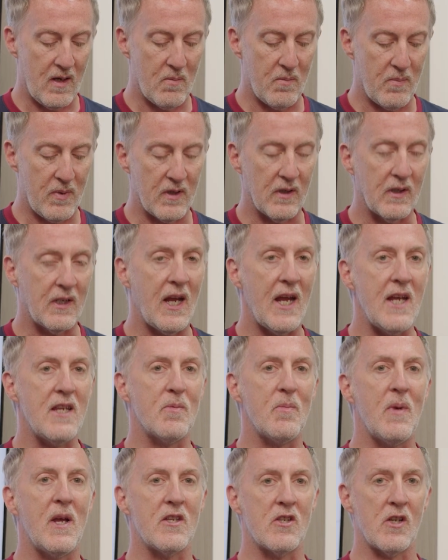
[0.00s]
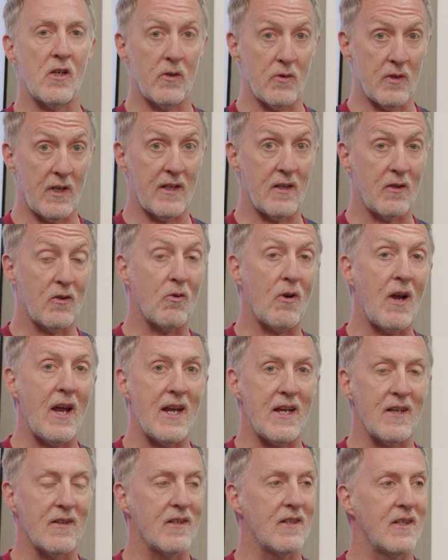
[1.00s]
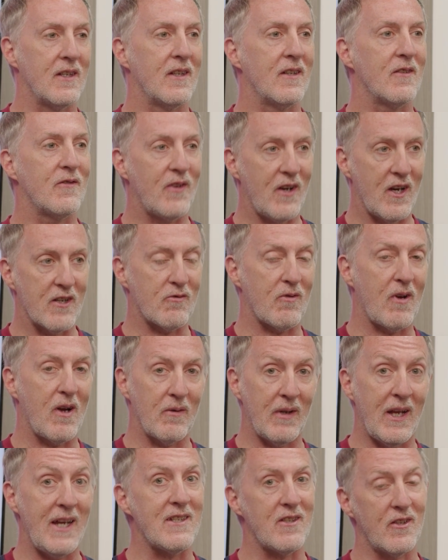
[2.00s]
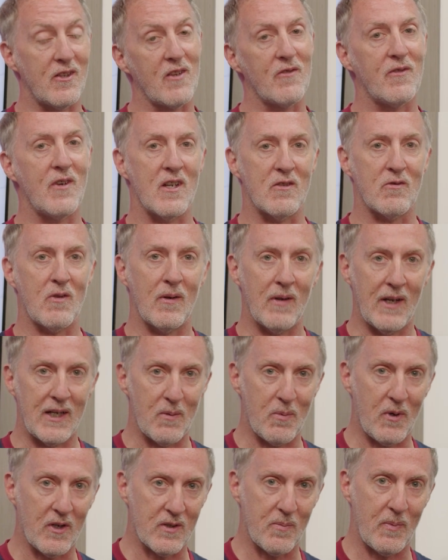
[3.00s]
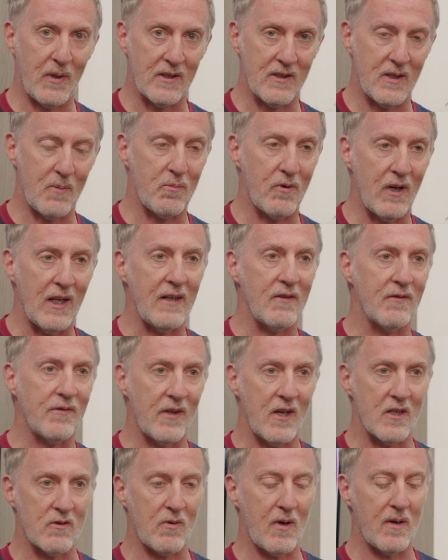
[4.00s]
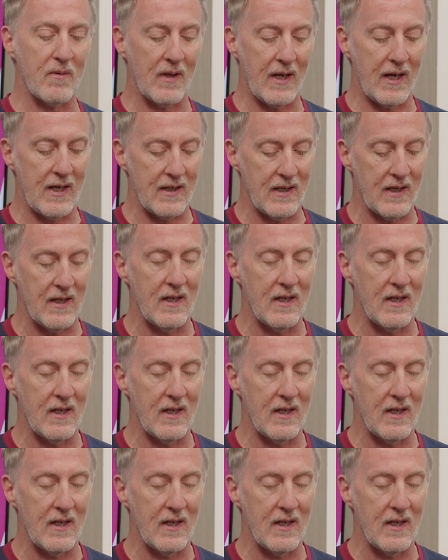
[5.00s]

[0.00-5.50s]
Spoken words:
But Keith Mitchell, who's had a great first round lead, he's another first round leader possibility. Brilliant first round leader.